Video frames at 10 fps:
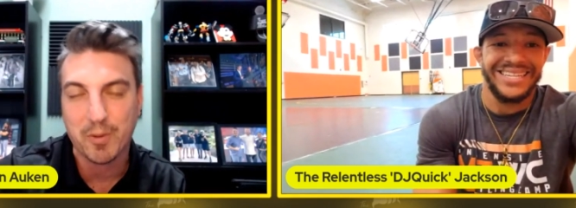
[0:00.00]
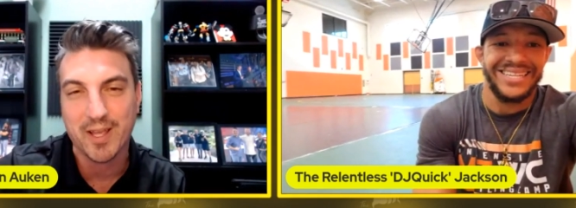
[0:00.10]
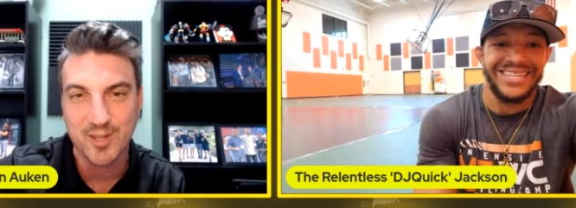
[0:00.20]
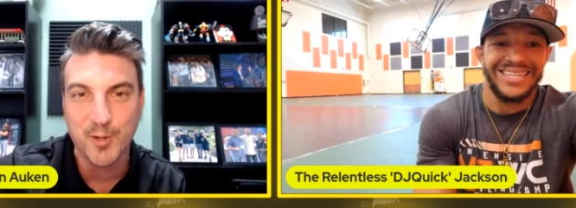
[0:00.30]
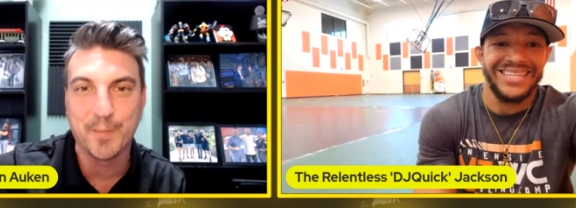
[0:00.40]

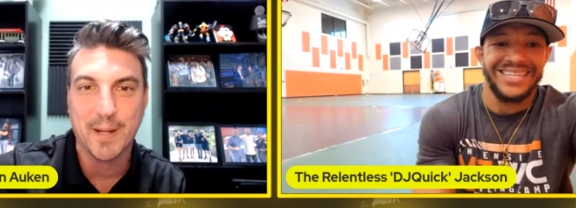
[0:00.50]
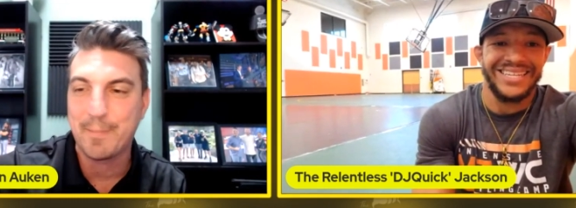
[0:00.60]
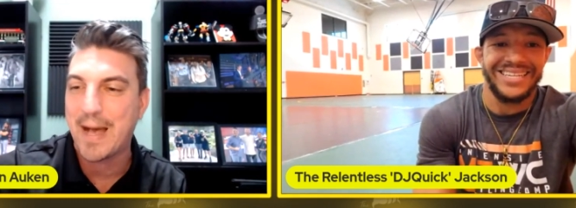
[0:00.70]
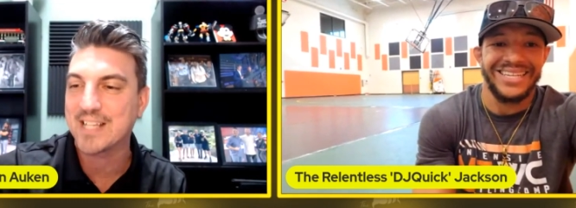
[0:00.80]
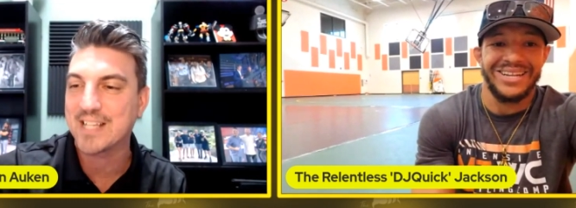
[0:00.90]
Speaker 1: play a little bit
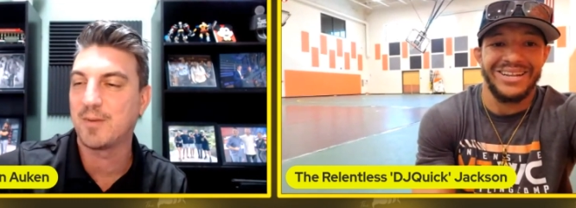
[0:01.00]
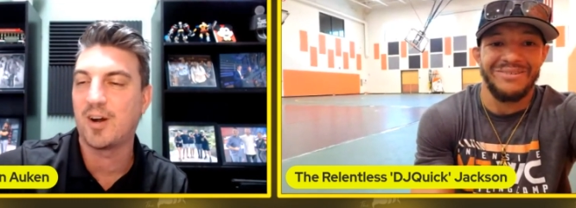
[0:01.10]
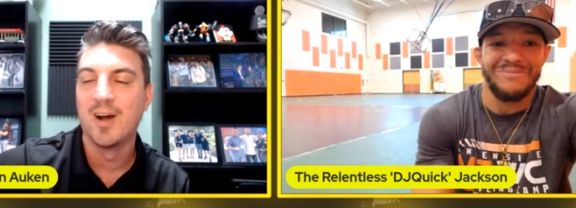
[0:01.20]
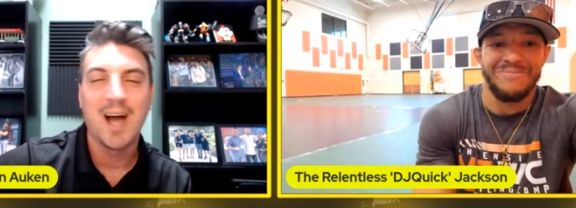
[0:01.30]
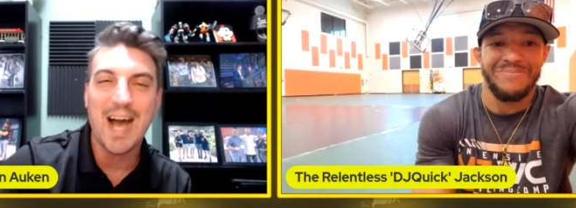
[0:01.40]
of
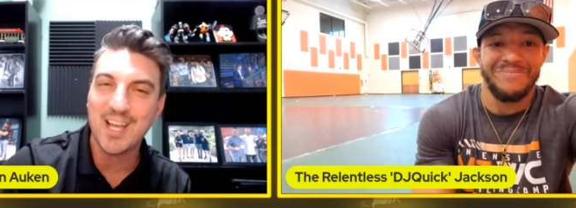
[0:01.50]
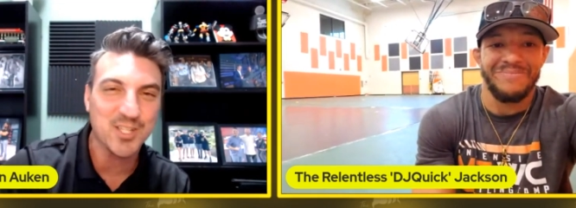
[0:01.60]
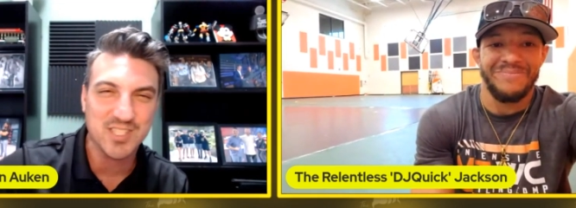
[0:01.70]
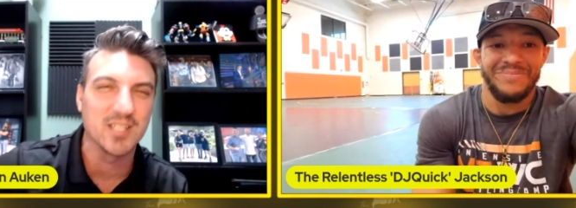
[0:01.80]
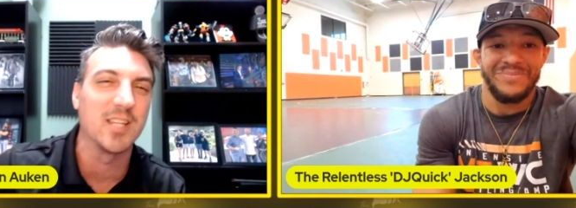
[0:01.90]
basketball. I
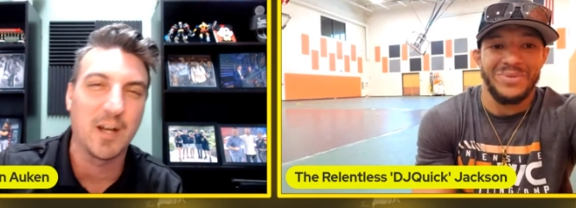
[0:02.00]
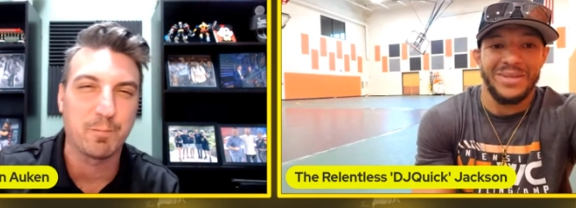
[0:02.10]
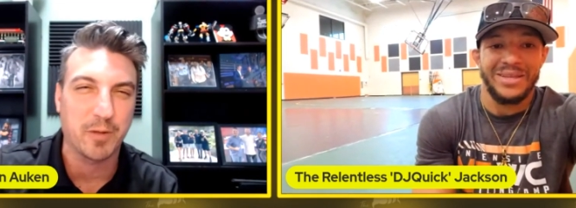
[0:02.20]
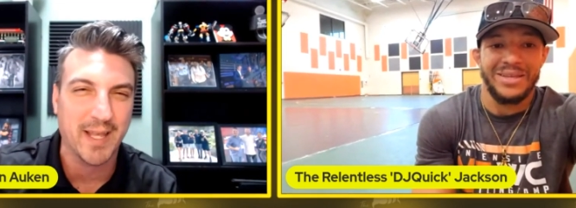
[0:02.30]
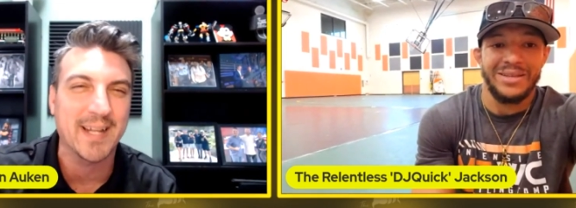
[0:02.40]
used to
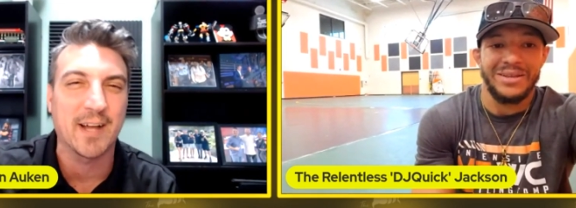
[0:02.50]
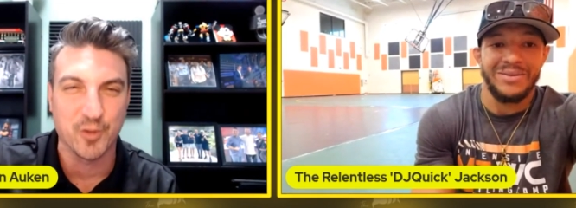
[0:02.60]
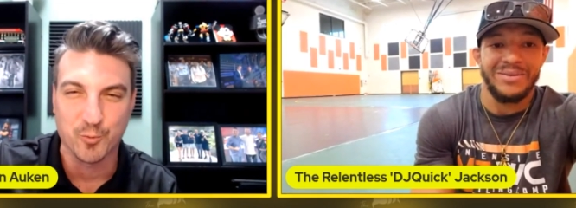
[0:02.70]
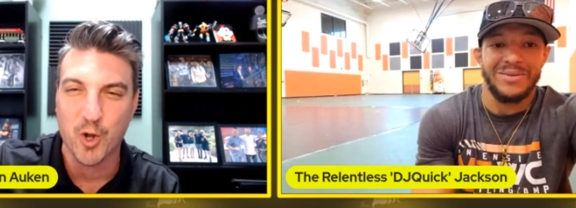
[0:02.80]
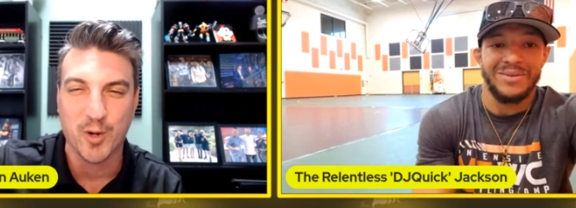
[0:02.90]
love playing on
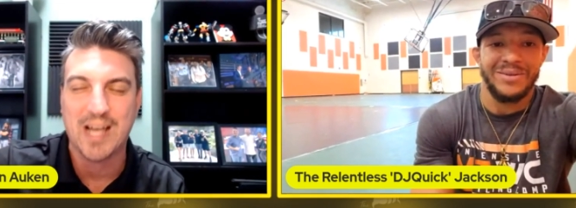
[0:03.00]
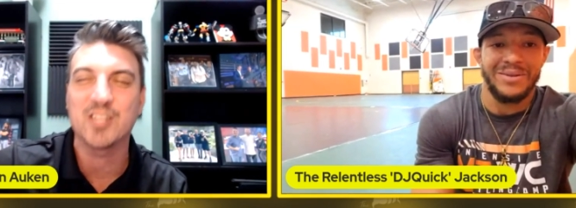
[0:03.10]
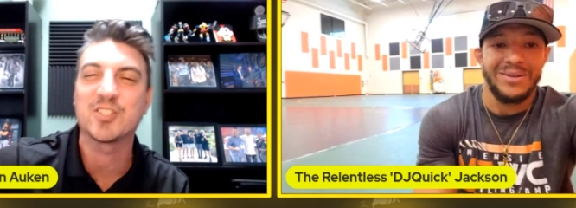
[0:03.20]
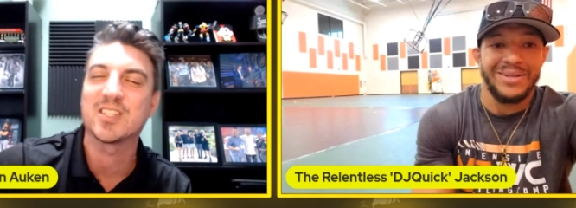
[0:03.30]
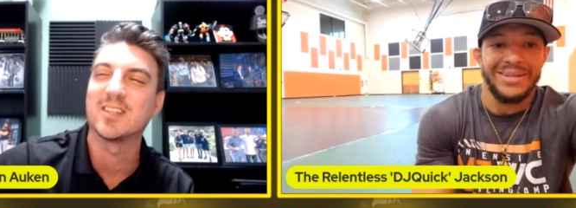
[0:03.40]
the road. I
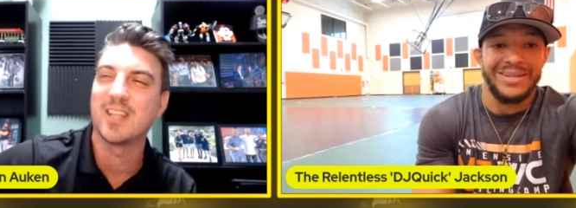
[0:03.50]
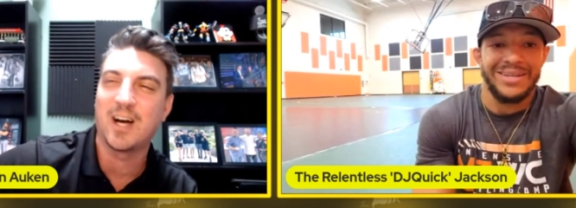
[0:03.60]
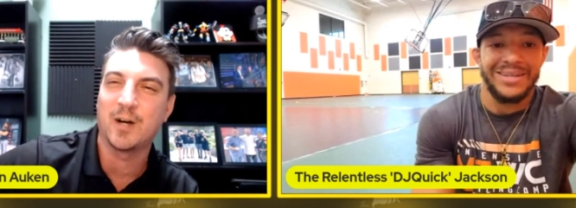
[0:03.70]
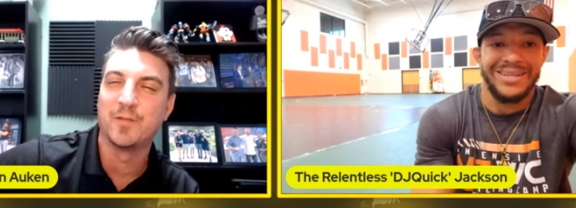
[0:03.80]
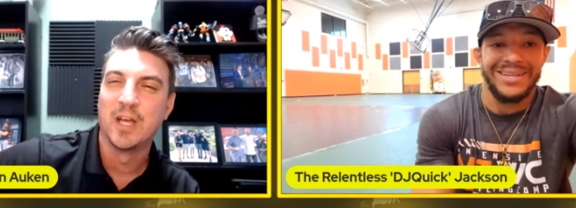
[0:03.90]
used to
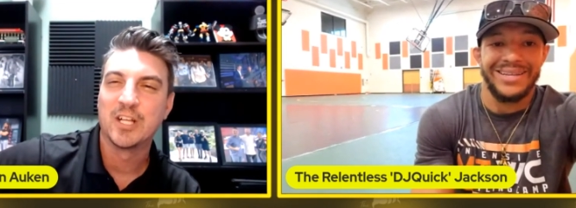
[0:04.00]
love,